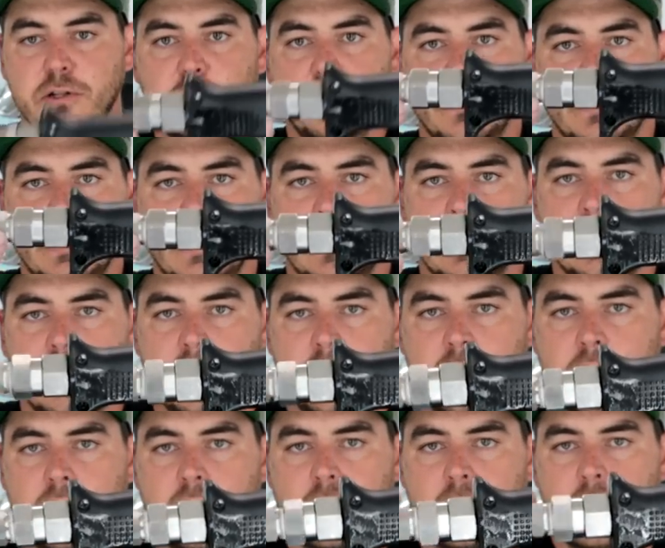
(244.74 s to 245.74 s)
fluid,
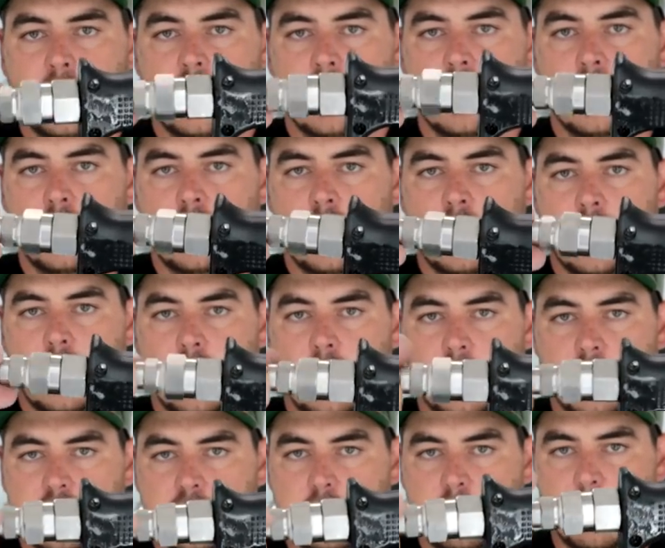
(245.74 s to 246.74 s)

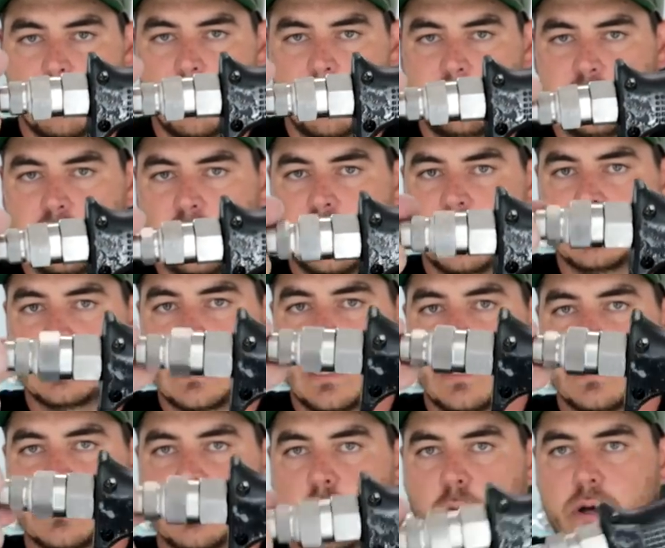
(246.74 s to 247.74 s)
to be perfectly honest,
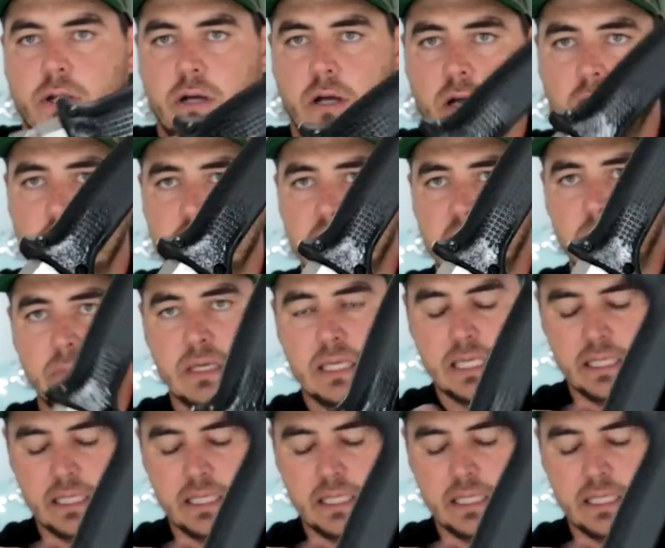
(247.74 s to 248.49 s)
as the one on the